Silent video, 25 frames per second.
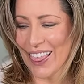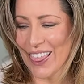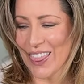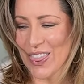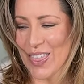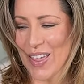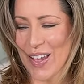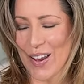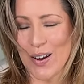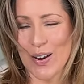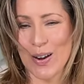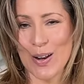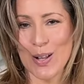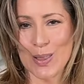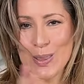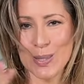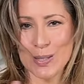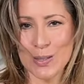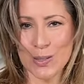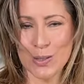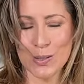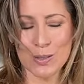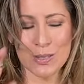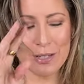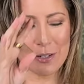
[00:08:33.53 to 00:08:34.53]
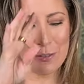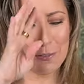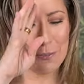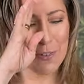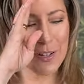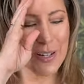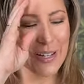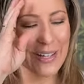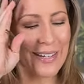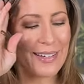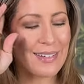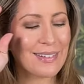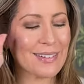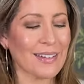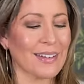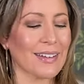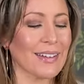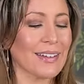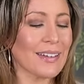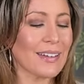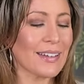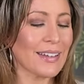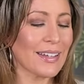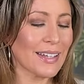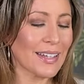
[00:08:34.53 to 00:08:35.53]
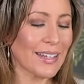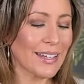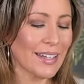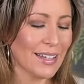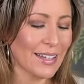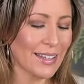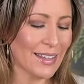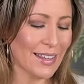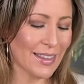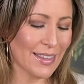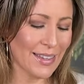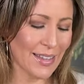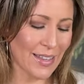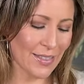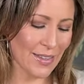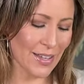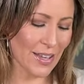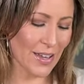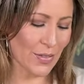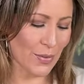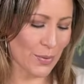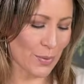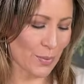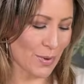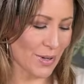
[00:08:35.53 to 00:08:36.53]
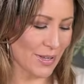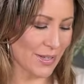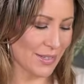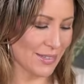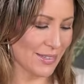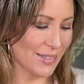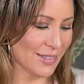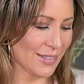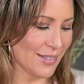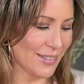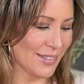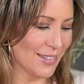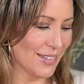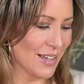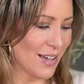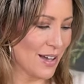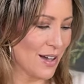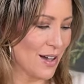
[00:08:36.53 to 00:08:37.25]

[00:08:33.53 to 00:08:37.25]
They're a little different than the other ones,